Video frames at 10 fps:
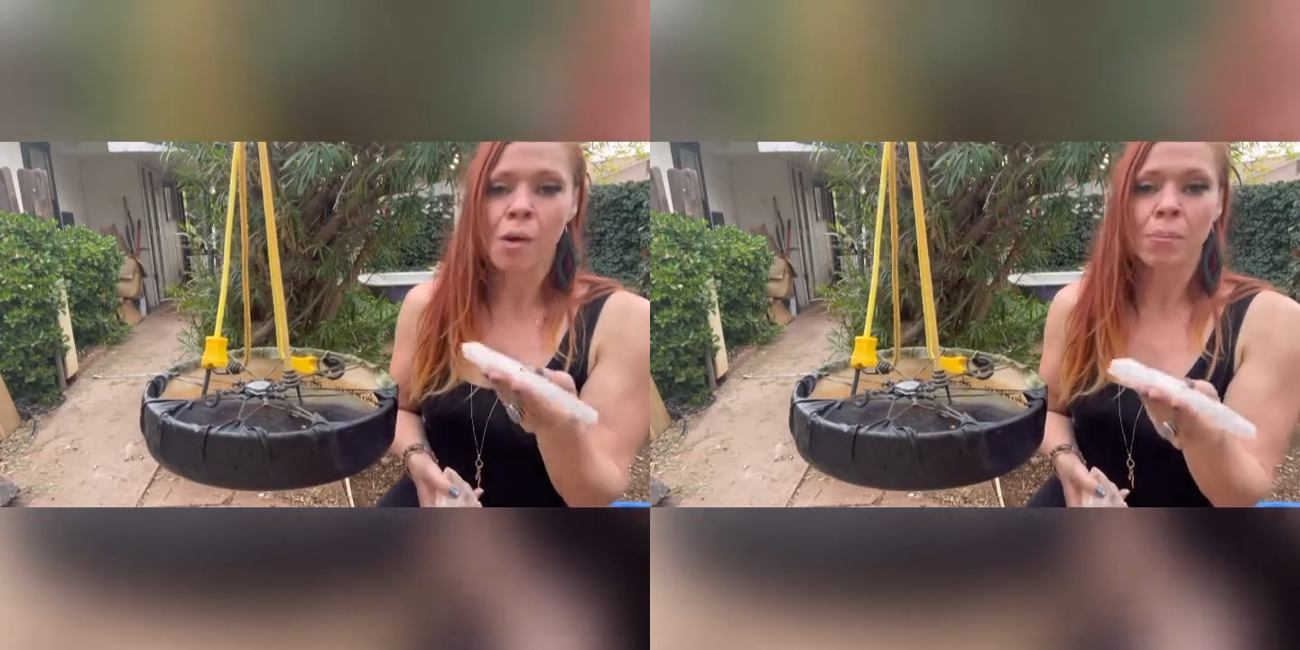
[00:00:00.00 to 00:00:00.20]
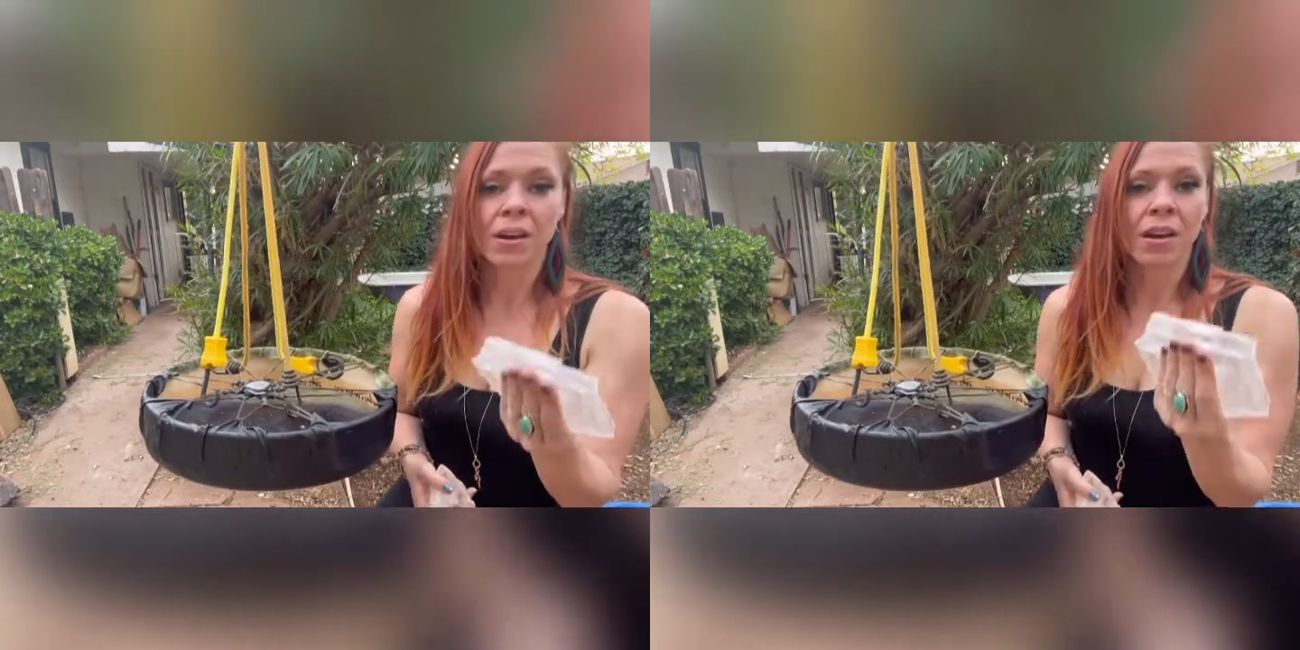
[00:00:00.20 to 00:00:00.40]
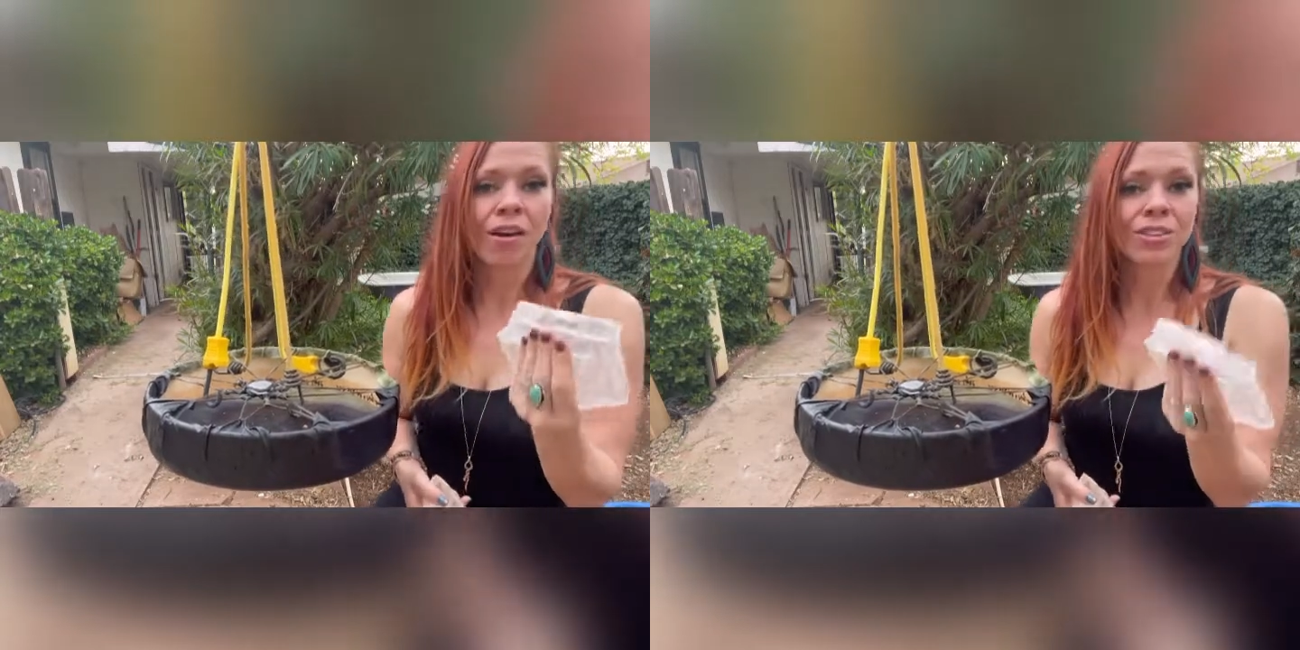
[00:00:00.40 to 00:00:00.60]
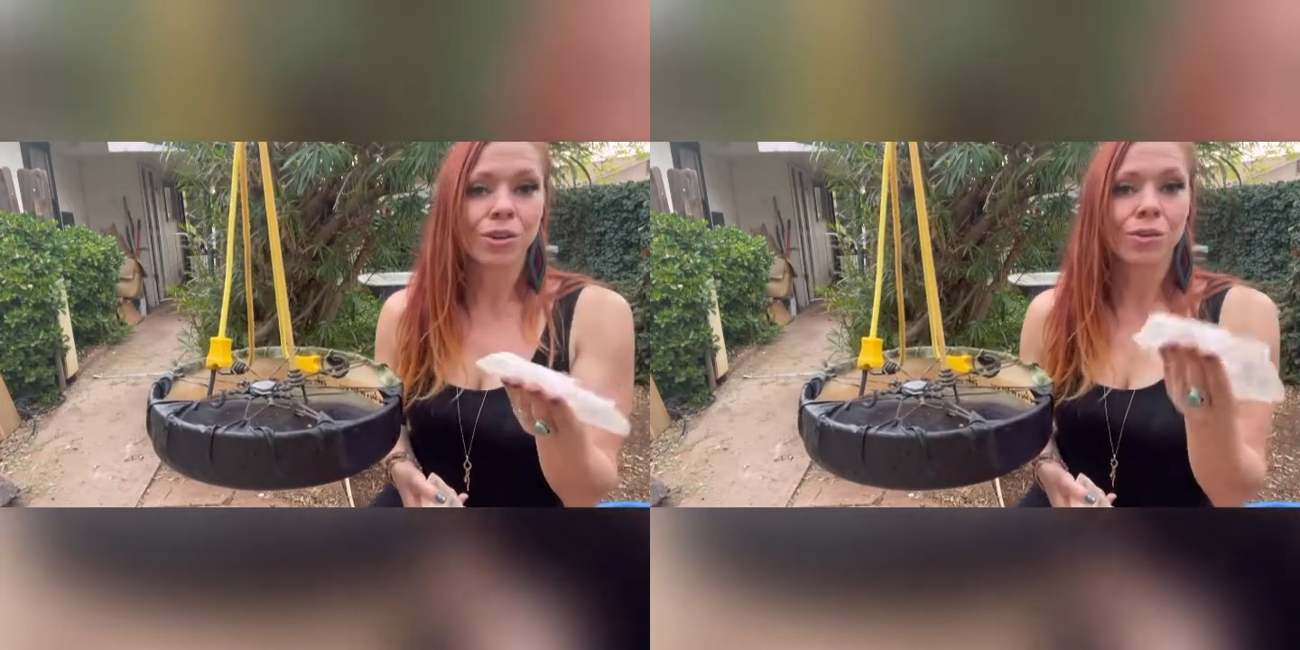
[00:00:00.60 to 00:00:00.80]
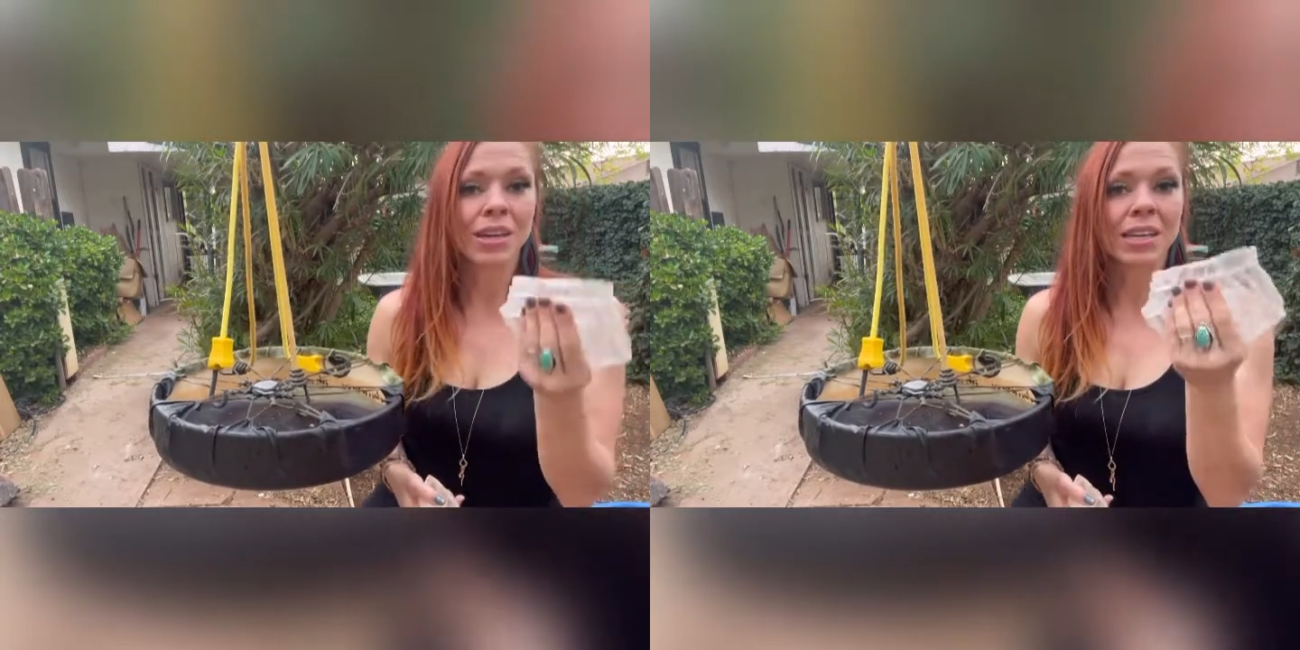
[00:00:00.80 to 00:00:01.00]
but it
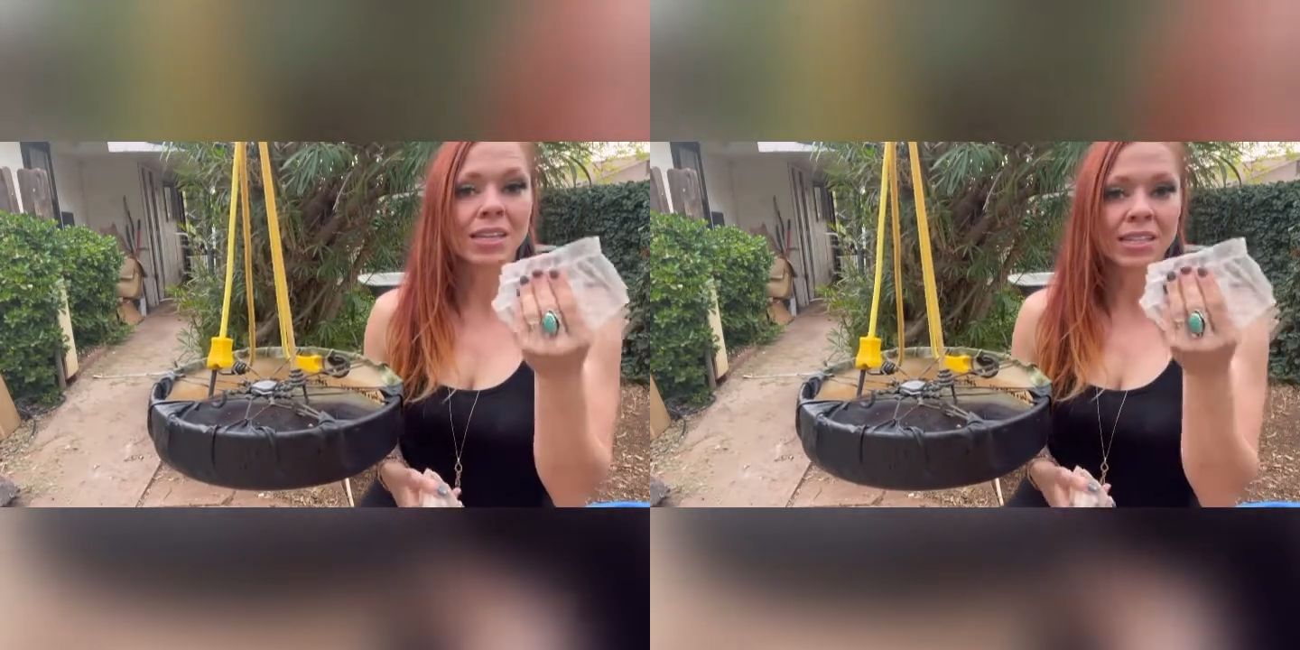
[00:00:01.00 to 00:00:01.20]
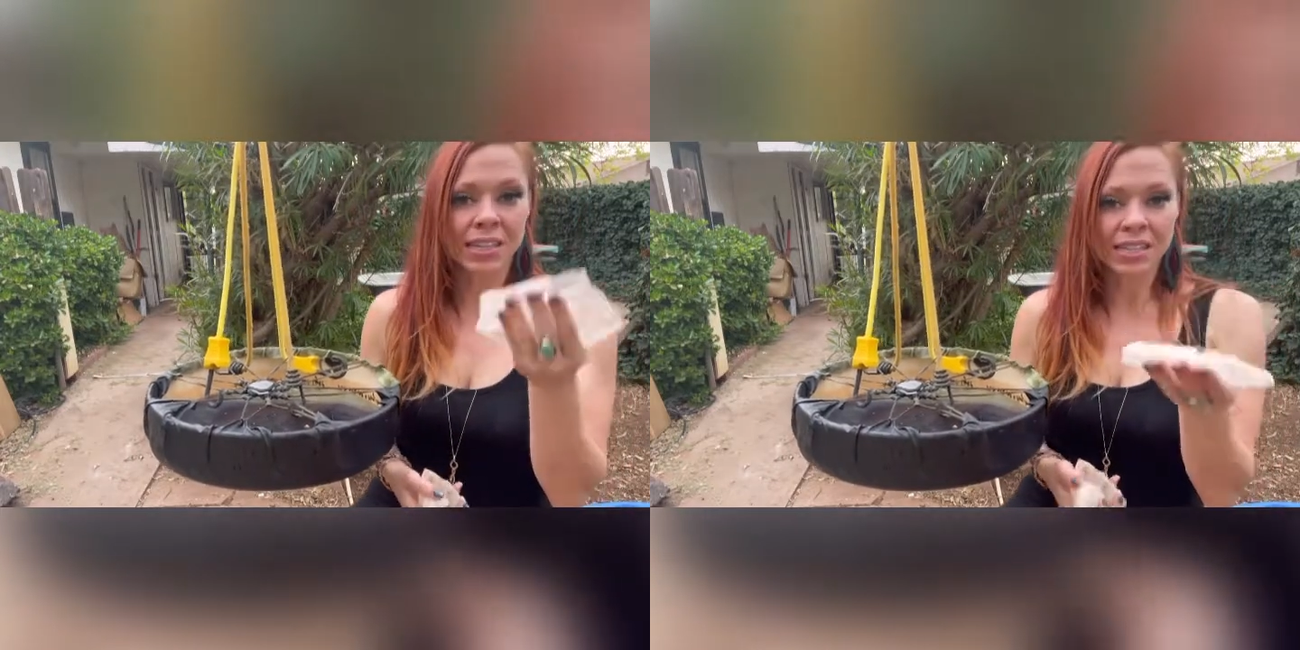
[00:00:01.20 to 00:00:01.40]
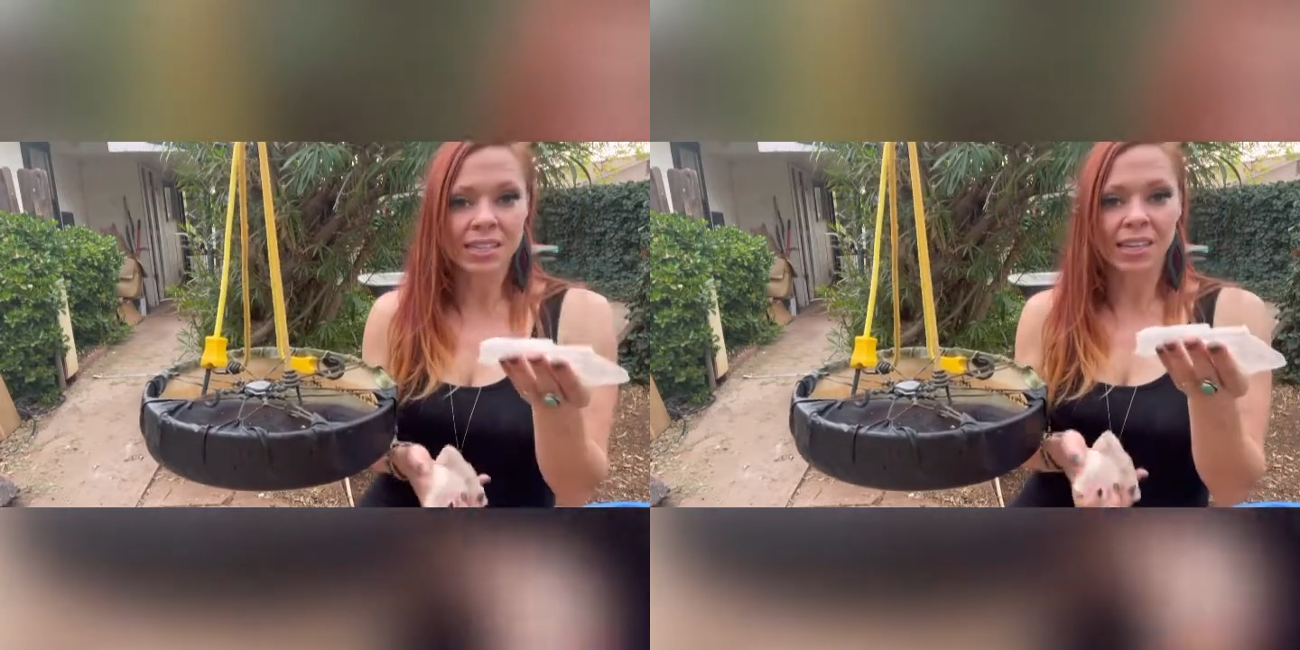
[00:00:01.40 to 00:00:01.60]
also is easy to